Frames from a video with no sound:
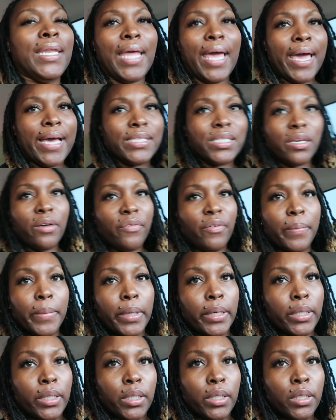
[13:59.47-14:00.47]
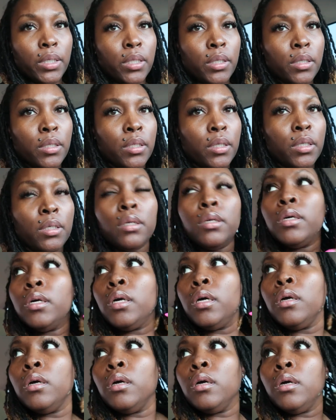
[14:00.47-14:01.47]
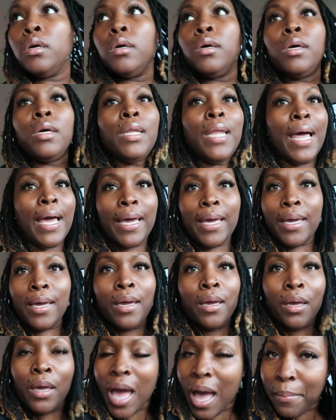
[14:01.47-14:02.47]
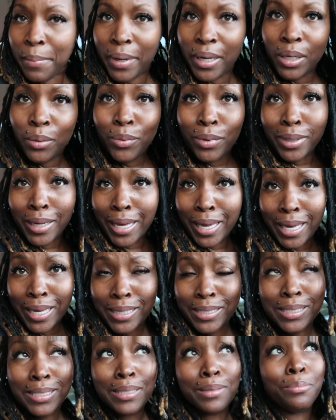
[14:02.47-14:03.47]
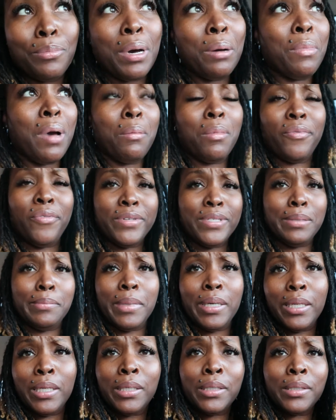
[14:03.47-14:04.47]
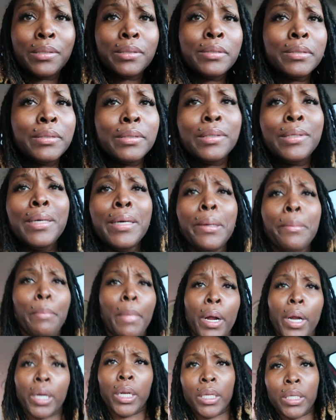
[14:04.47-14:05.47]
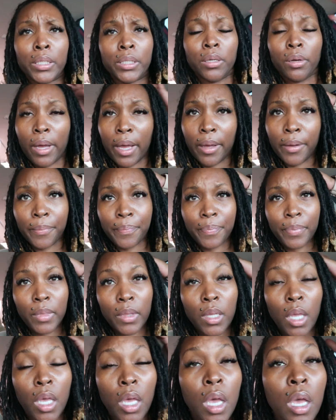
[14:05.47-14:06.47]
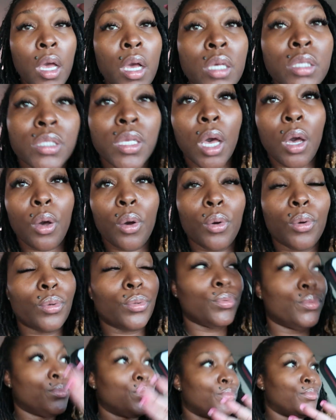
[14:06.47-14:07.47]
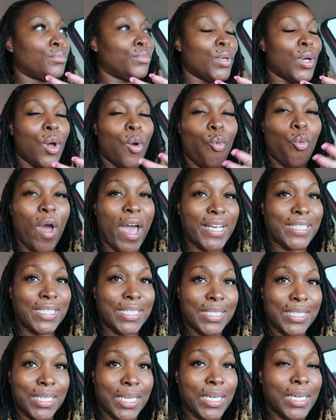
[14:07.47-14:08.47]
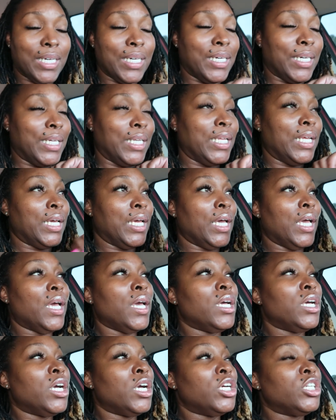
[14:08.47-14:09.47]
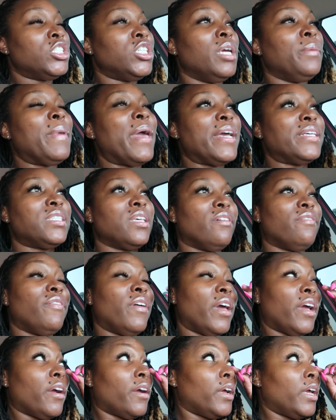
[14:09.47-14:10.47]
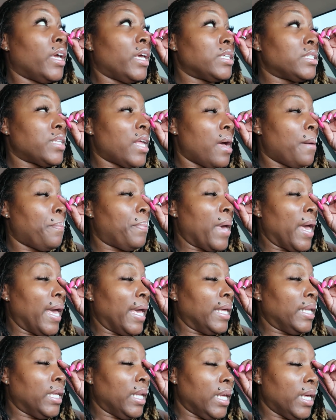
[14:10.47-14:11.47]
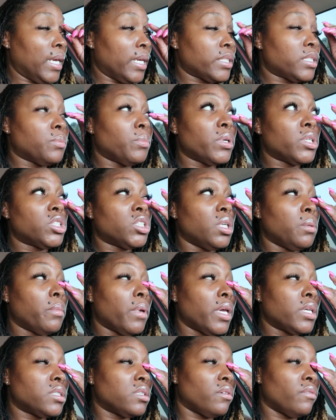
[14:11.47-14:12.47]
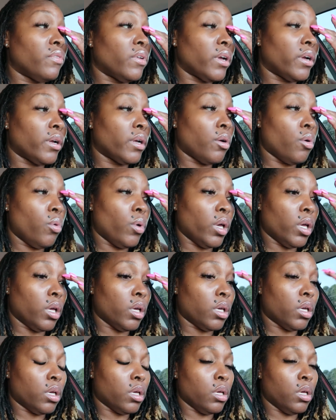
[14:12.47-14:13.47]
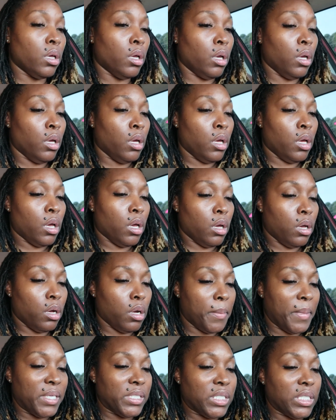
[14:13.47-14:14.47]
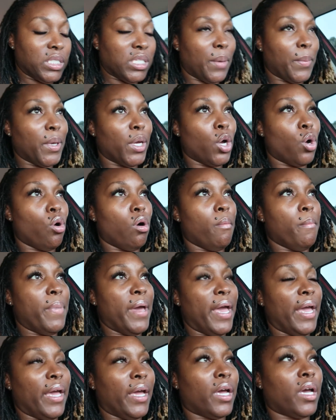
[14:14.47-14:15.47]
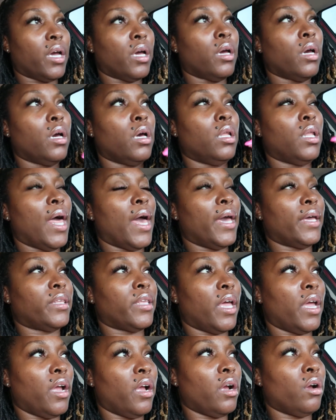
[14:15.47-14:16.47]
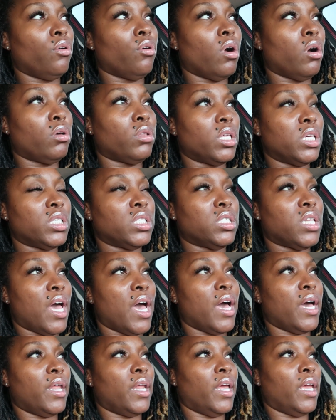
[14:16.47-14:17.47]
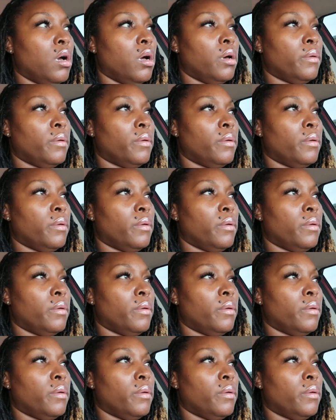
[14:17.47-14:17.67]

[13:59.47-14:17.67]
and asking for money? Like, I barely want to ask my mama for some money. Barely, okay? So, wax is done. She makes it very, it's not painless, but she makes it very quick. And since I've been going back, like the hair growth is not